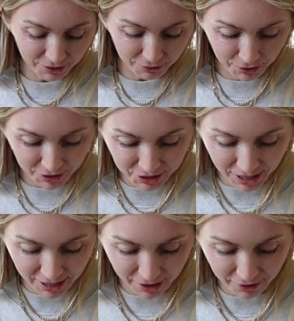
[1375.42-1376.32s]
We're gonna
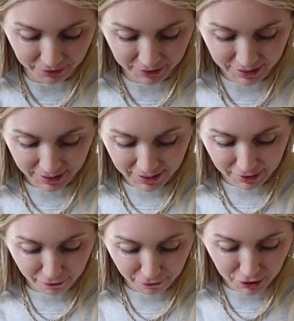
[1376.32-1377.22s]
try it out.
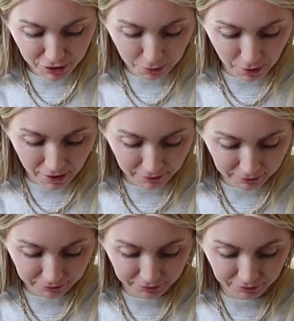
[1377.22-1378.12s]
First one.
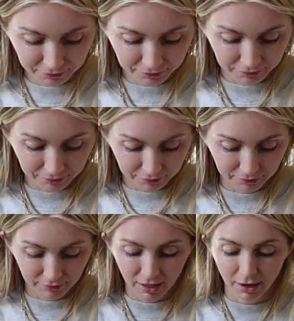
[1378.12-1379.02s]

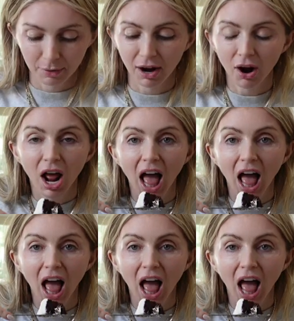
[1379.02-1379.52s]
Here we go.